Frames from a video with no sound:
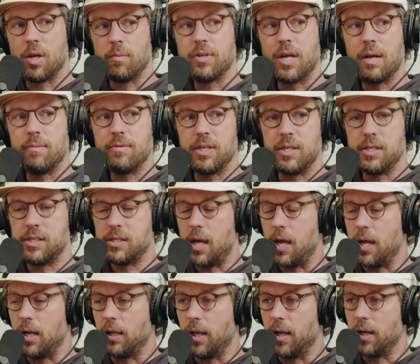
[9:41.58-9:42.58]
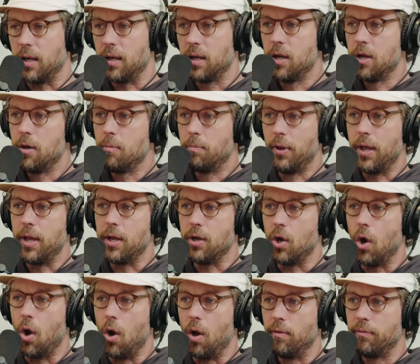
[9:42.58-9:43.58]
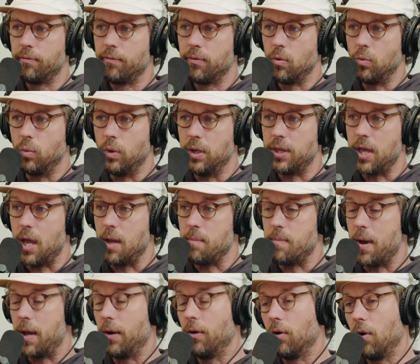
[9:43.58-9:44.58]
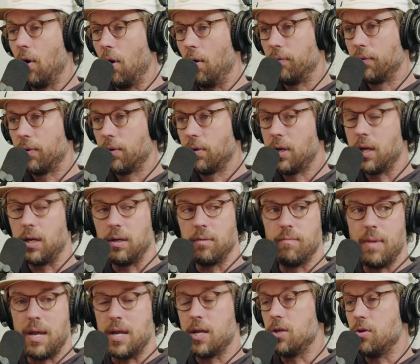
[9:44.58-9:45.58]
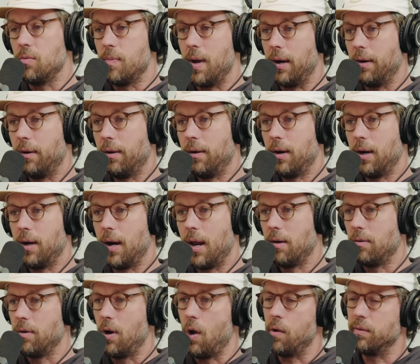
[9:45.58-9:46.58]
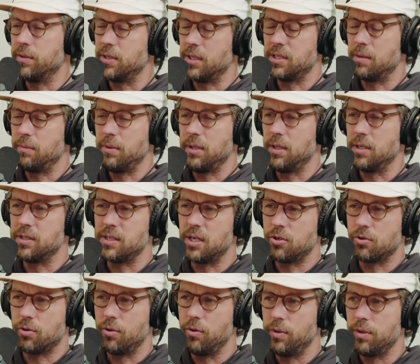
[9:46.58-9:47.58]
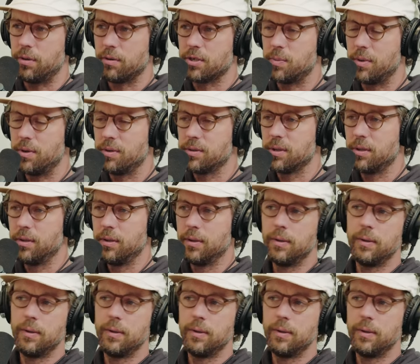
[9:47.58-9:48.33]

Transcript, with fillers: sometimes they say like playing golf with a better golfer can make you better. And I don't know is that something is that true in your experience?